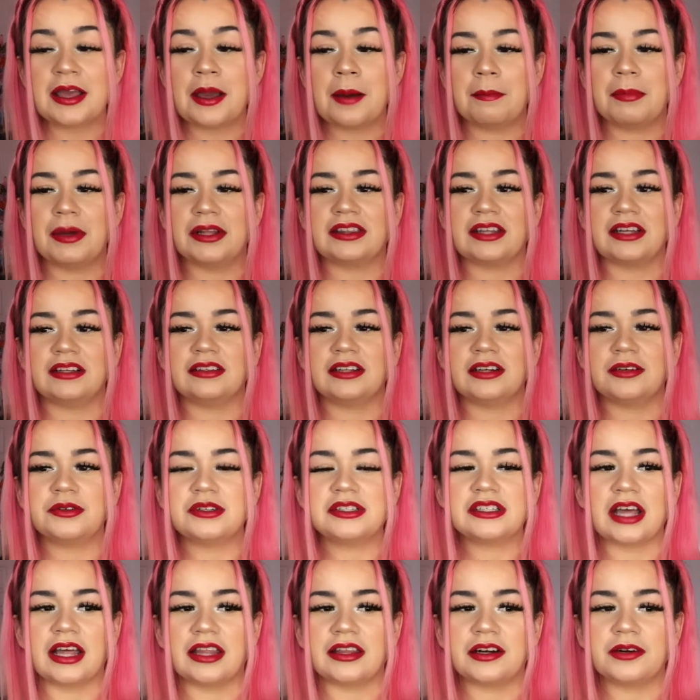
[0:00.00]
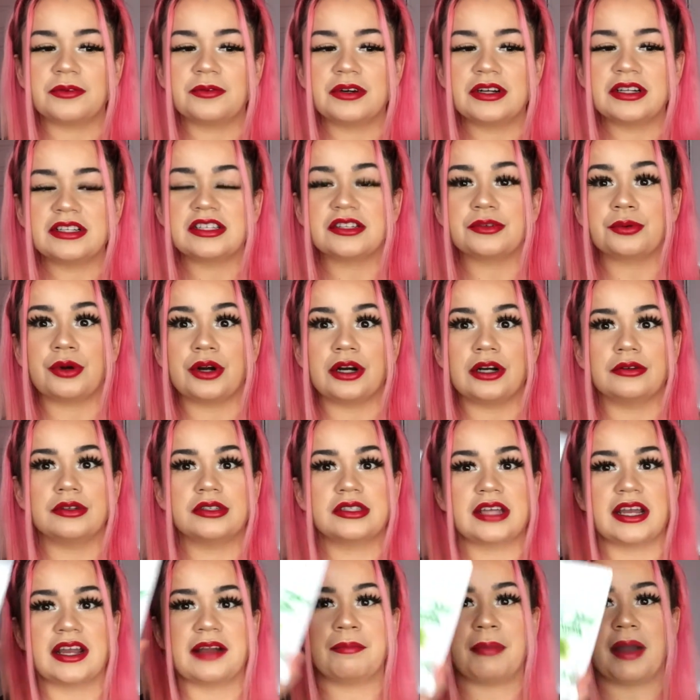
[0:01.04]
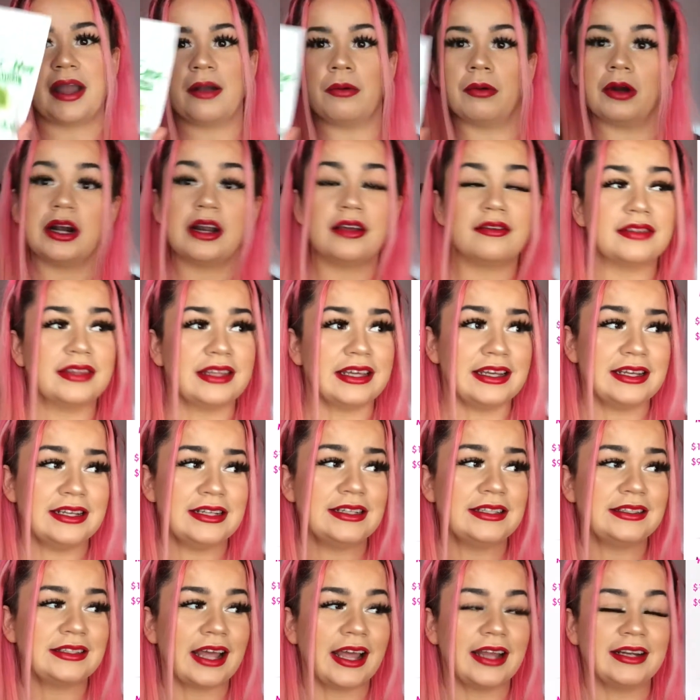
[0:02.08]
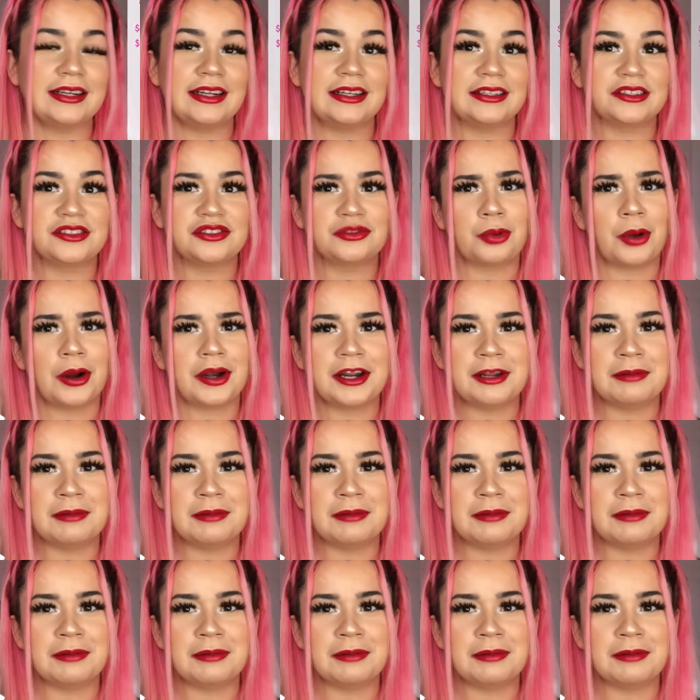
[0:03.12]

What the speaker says: But then there was other ones where it was like, buy one of these and it's 20